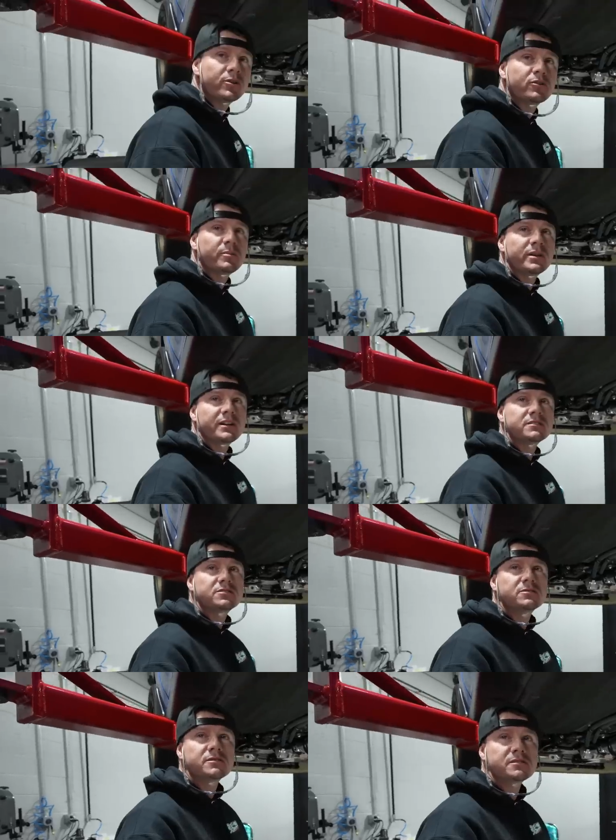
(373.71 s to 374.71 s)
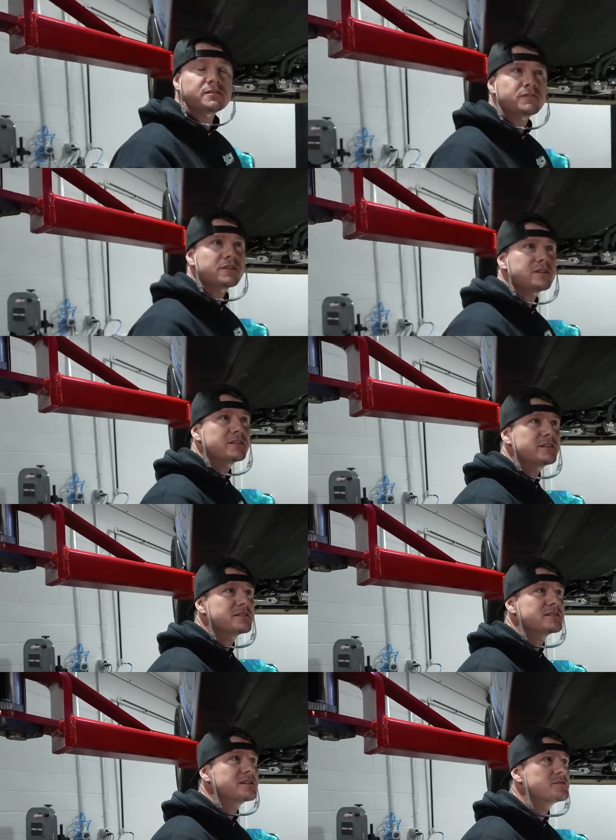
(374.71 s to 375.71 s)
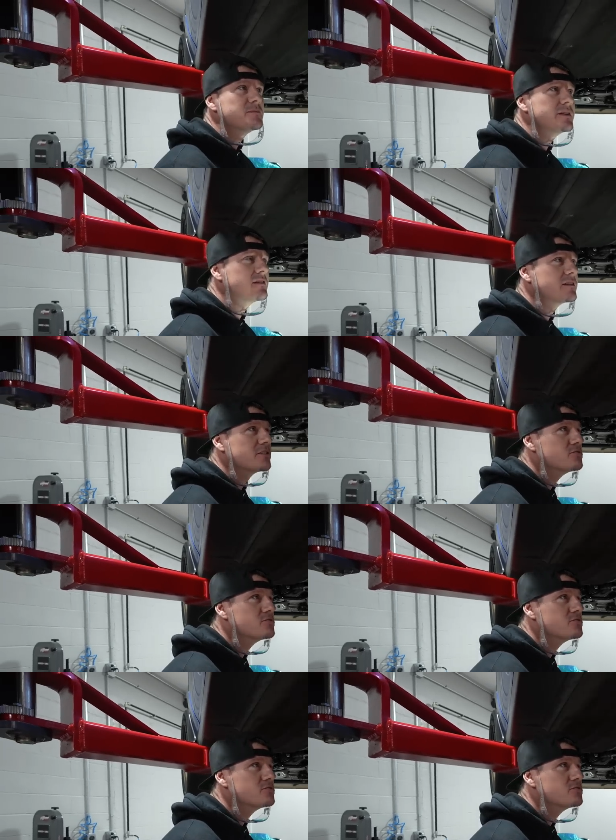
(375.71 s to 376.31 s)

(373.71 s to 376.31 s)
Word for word: You know what'd be nice too is if uh, DSS made like a